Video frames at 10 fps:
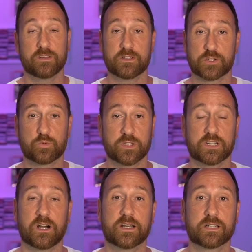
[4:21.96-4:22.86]
and this is where the
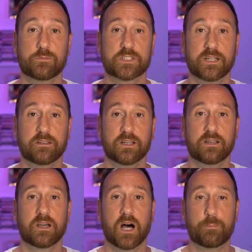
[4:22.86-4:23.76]
con comes in,
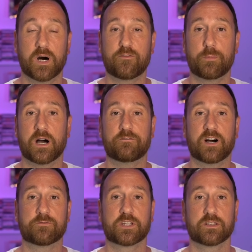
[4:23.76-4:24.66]
above about
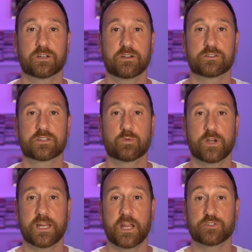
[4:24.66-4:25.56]
5 kilohertz, the
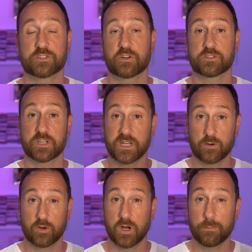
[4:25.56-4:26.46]
radiation starts to
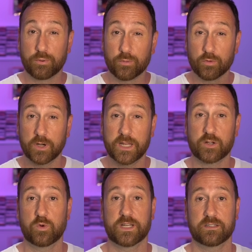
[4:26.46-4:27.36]
narrow up pretty
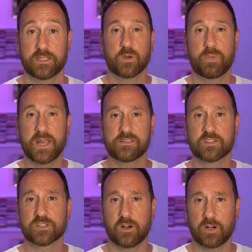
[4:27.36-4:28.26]
quickly. The bass
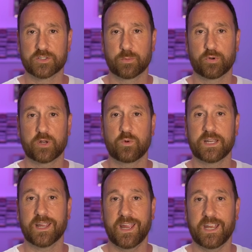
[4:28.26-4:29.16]
is also pretty
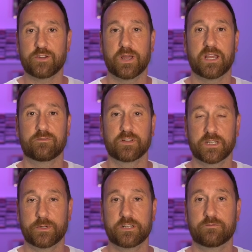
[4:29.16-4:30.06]
weak and you have
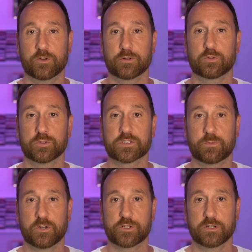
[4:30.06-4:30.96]
limited vertical
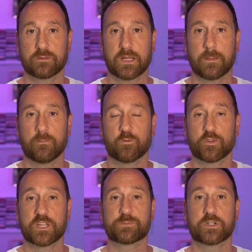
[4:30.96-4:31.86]
dispersion. For
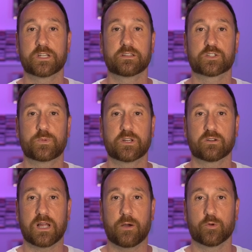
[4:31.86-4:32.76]
this particular
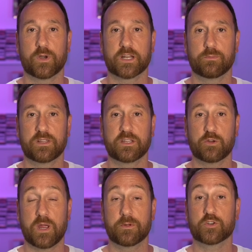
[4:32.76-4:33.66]
speaker, I would recommend that
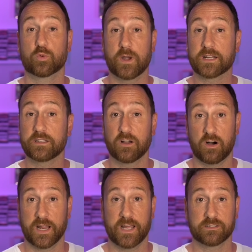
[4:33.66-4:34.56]
you aim it directly
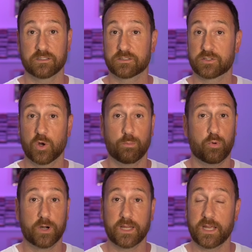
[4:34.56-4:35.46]
on axis. Don't
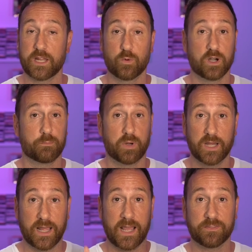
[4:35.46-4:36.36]
point it anywhere
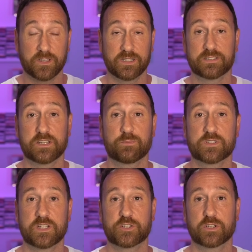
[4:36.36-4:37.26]
but at the listening
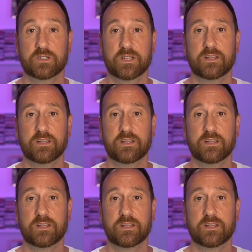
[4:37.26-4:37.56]
position